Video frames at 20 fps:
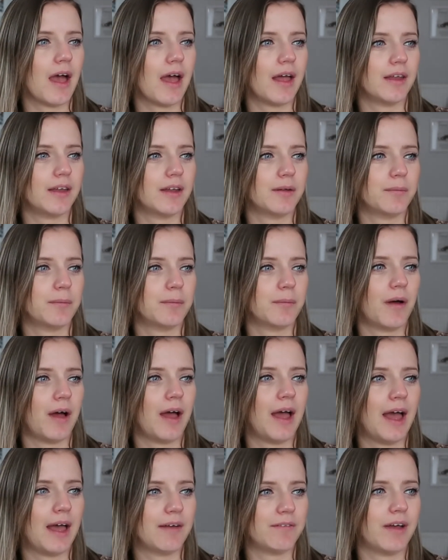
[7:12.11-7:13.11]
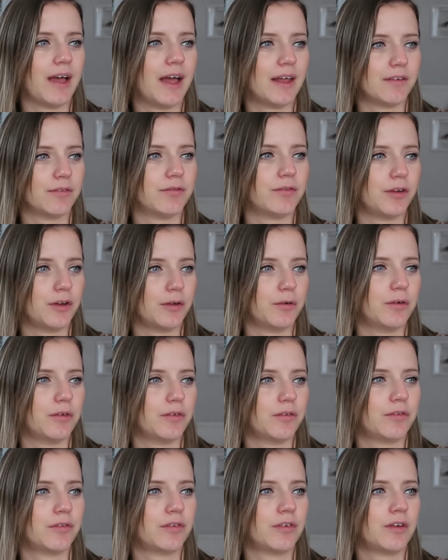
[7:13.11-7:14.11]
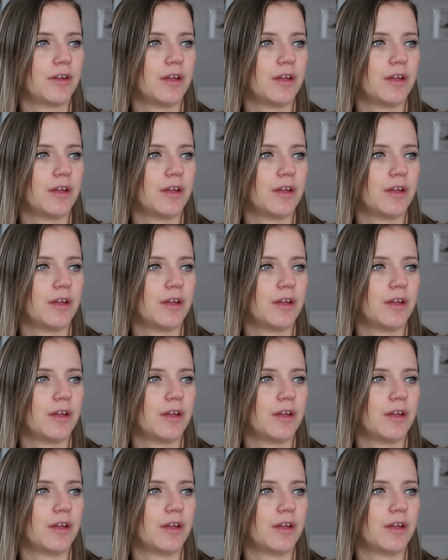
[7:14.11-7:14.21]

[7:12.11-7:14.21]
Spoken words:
And I have had a few of